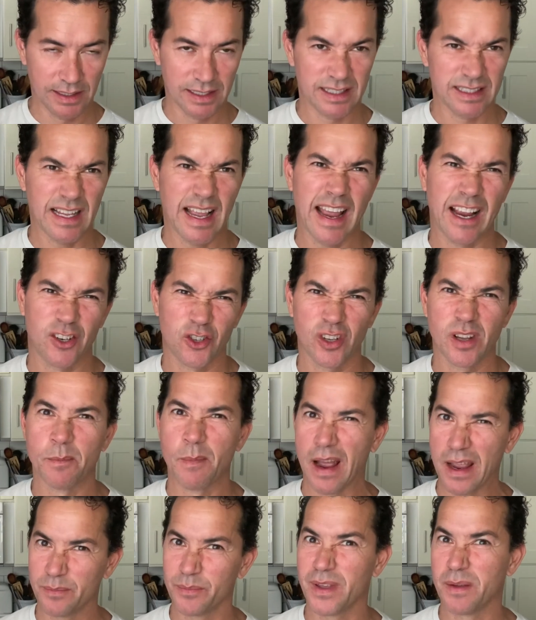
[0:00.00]
It actually
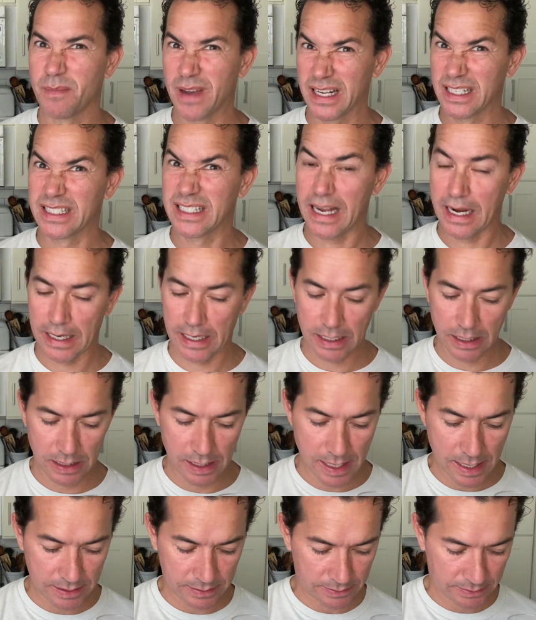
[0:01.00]
might be my second
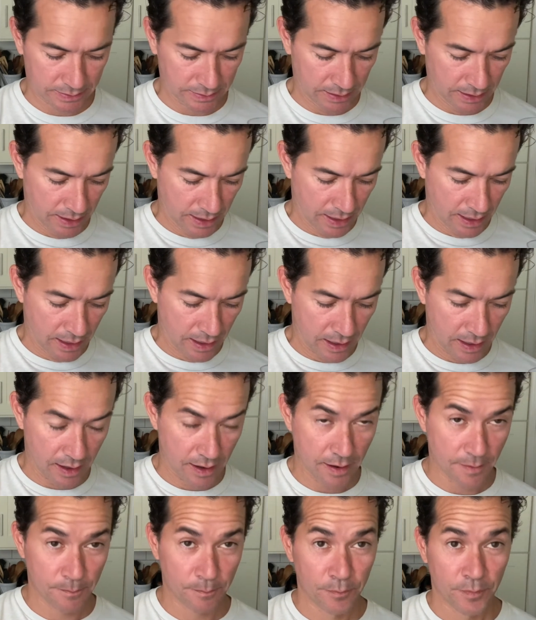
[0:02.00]
glass,
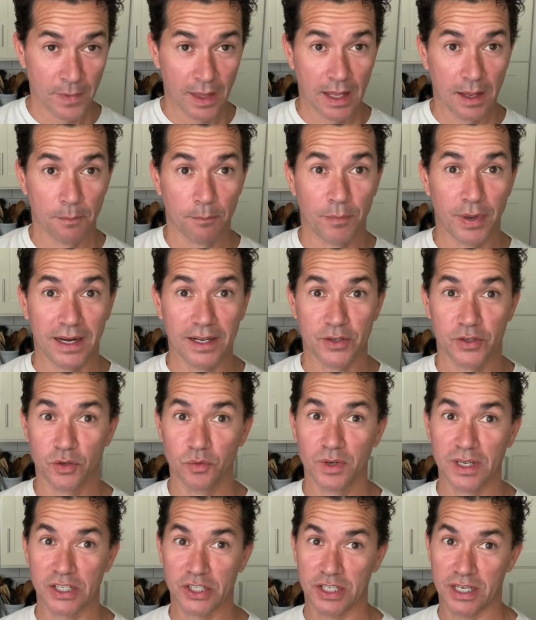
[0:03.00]
but I do
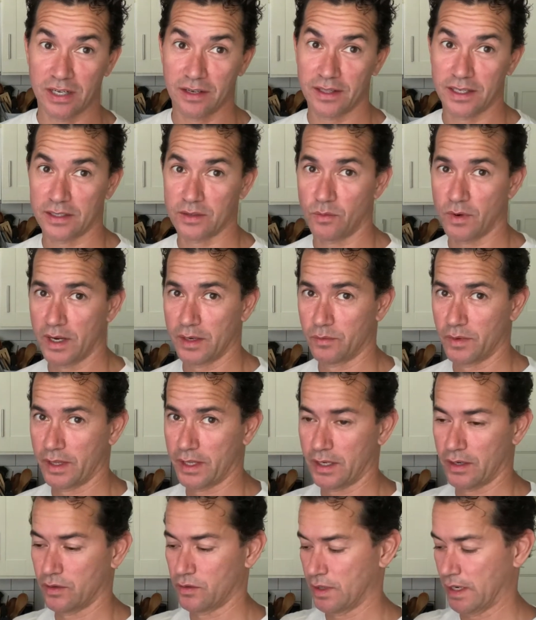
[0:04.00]
want to share this wine with
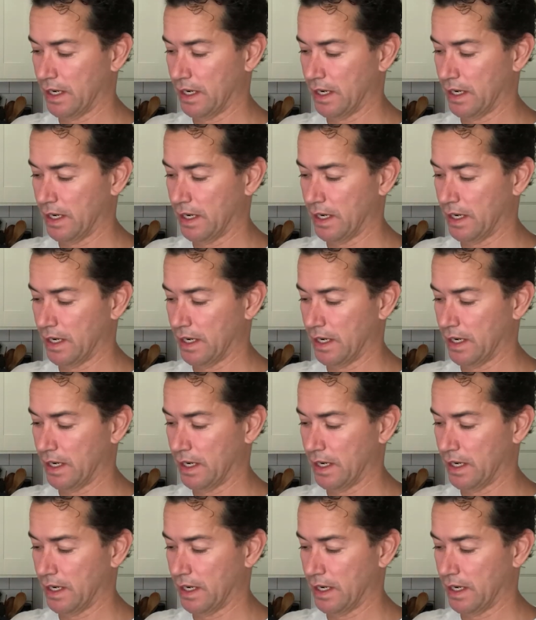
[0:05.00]
you.